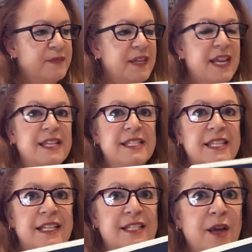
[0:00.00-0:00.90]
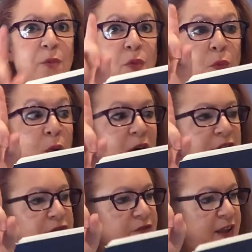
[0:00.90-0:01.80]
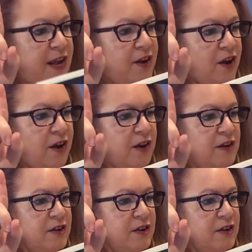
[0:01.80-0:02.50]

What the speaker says: He sticks up 1 finger